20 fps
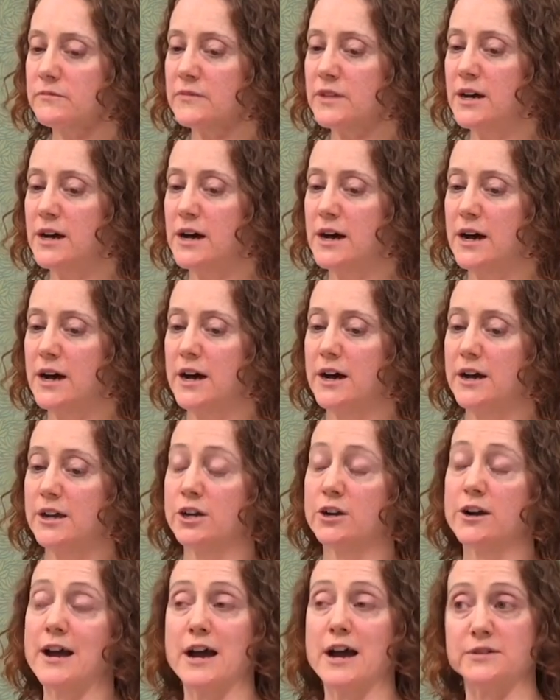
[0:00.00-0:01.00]

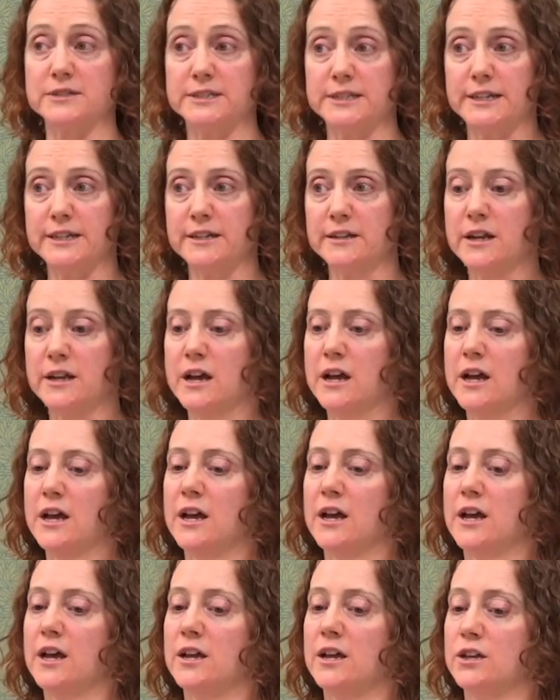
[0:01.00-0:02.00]
your housing,
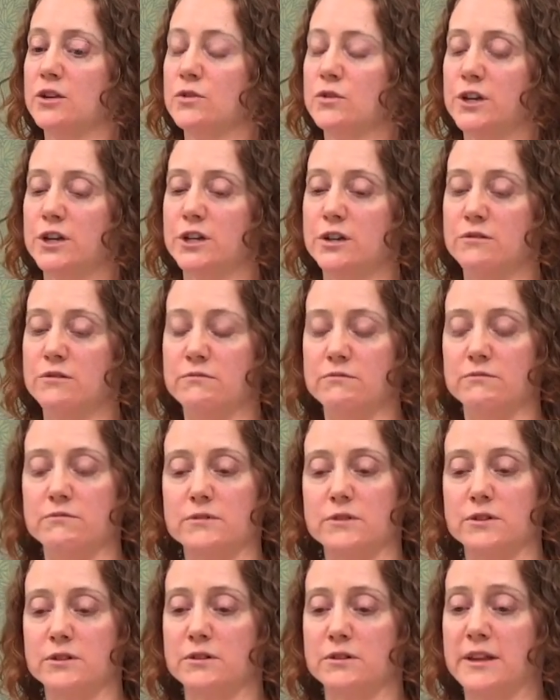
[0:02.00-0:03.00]
you could,
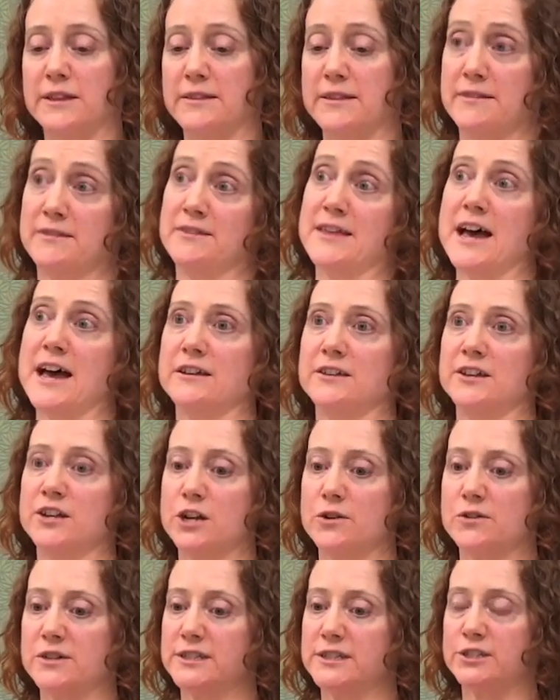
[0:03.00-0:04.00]
and that
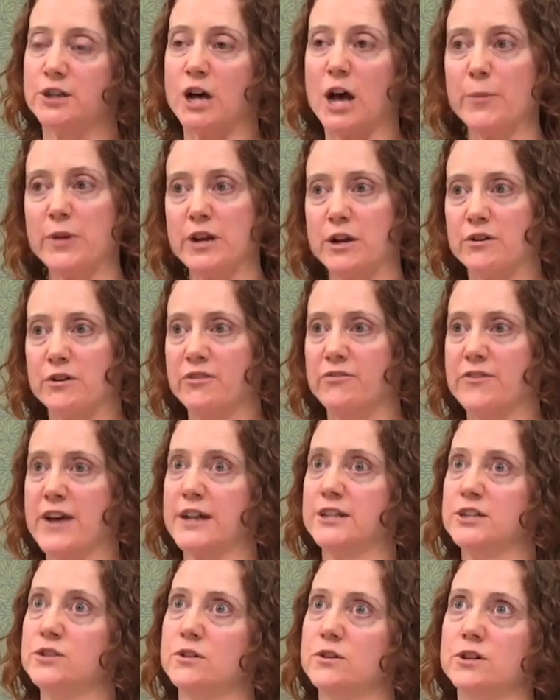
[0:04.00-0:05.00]
as a domino
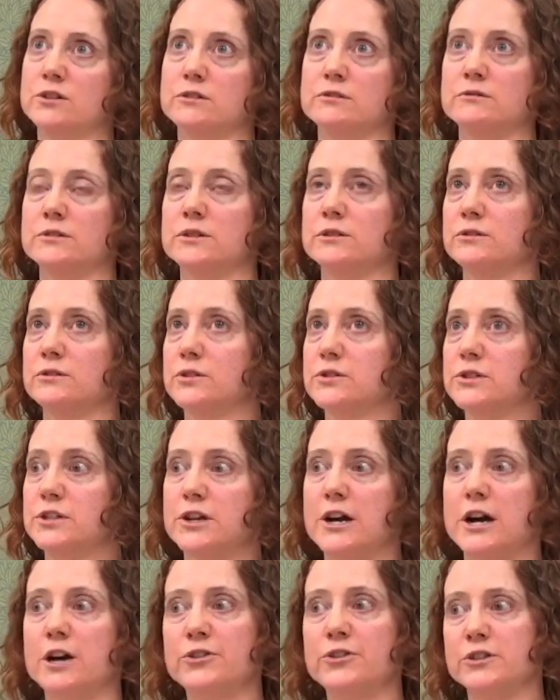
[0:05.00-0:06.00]
effect, you can lose
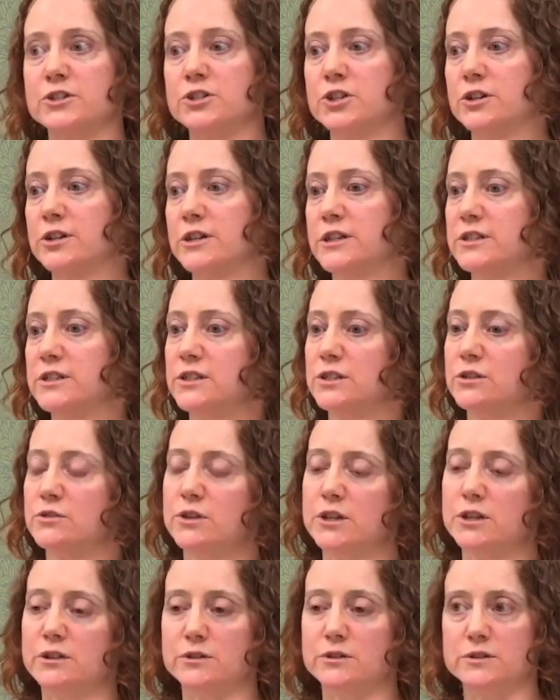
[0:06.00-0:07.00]
your health insurance, you
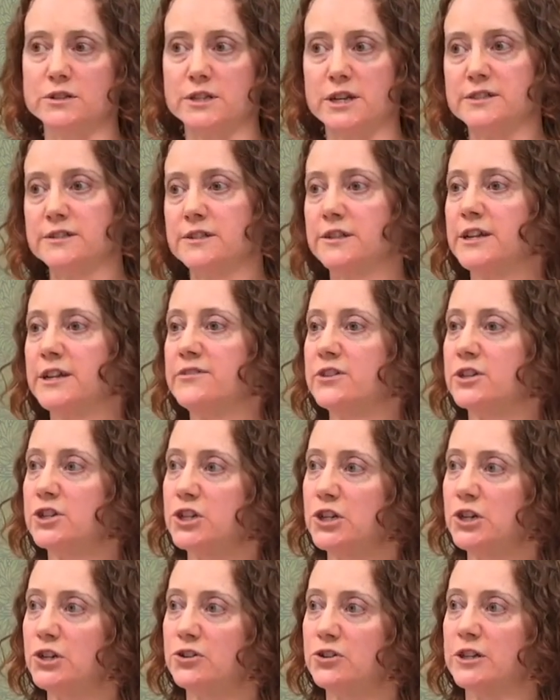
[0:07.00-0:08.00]
can lose custody of your
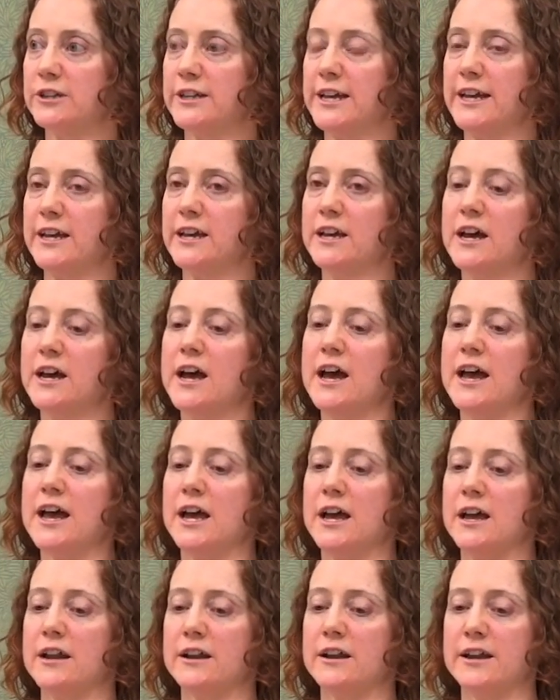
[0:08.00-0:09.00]
children. Like
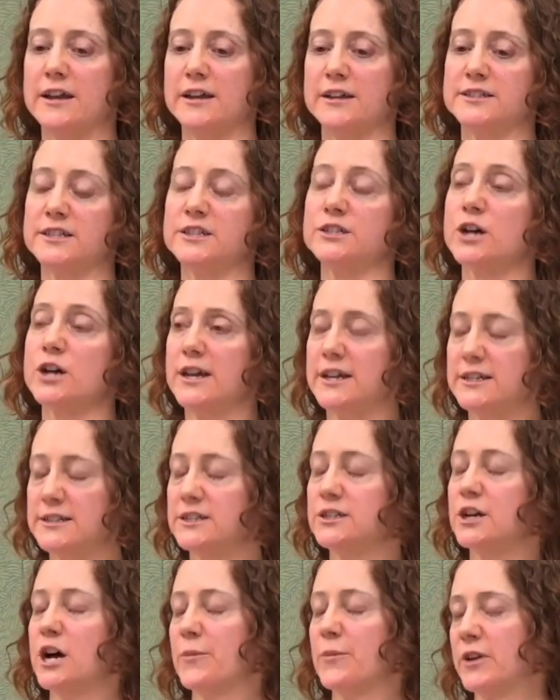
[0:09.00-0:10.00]
it's a
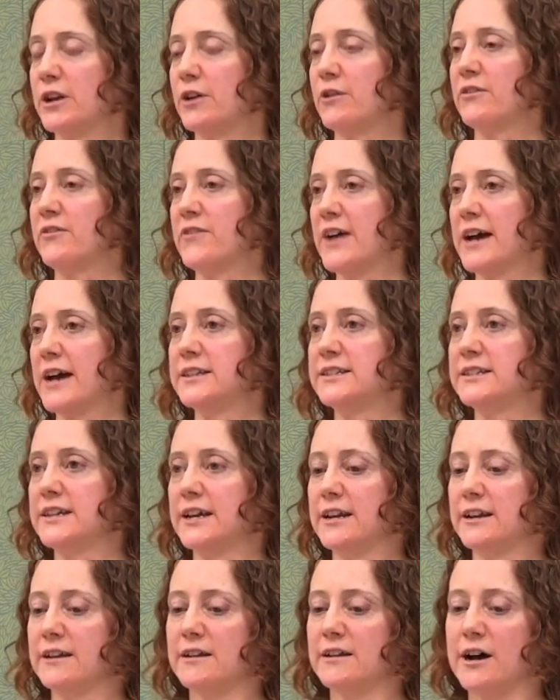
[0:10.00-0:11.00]
domino effect,
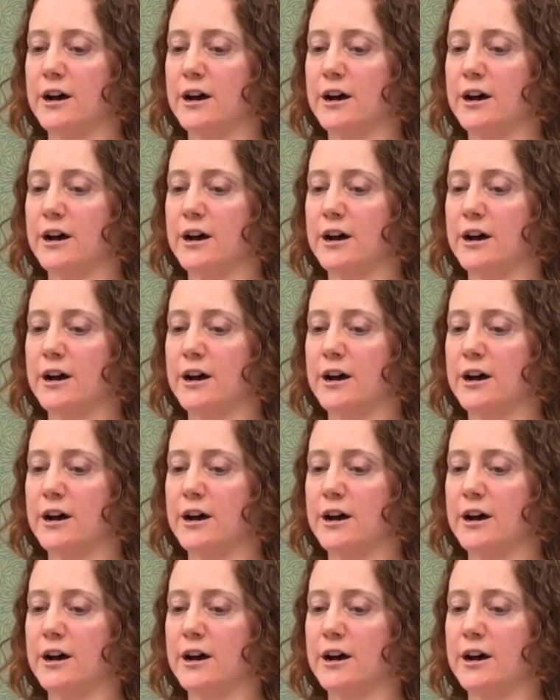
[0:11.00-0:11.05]
and